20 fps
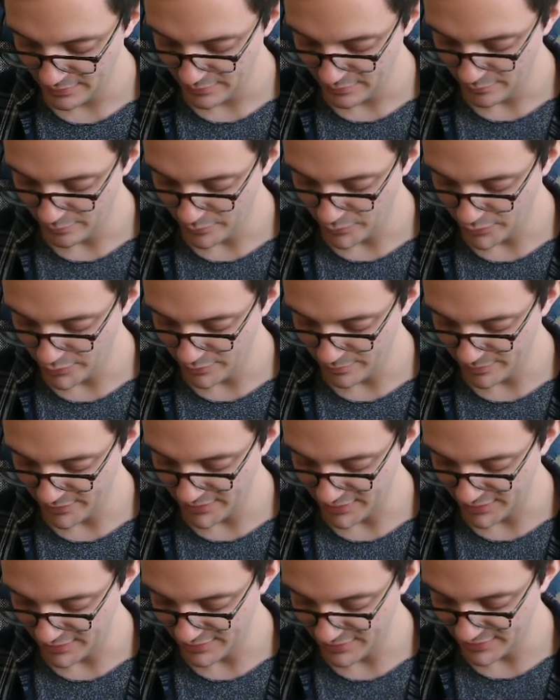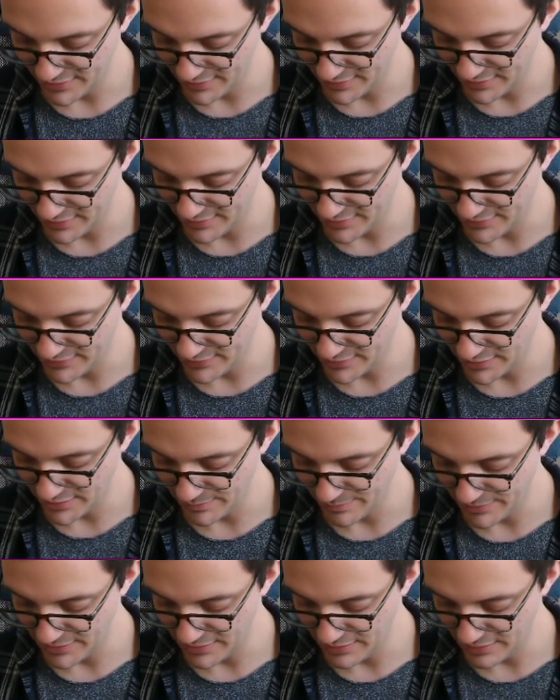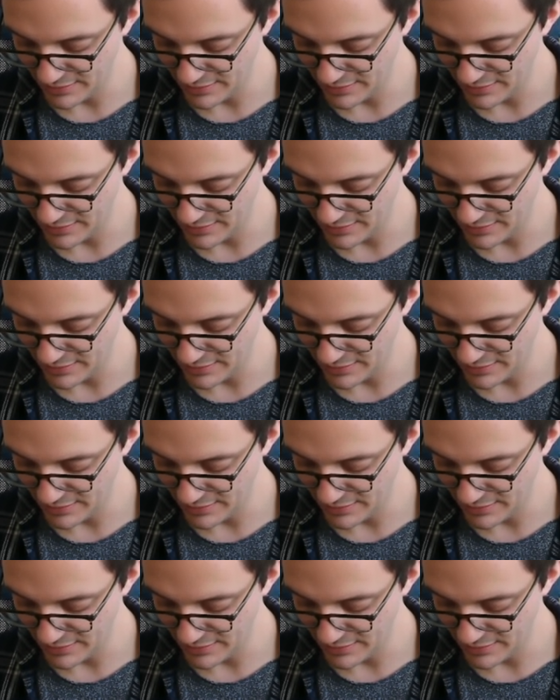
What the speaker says: 1 plus, and then this is going to be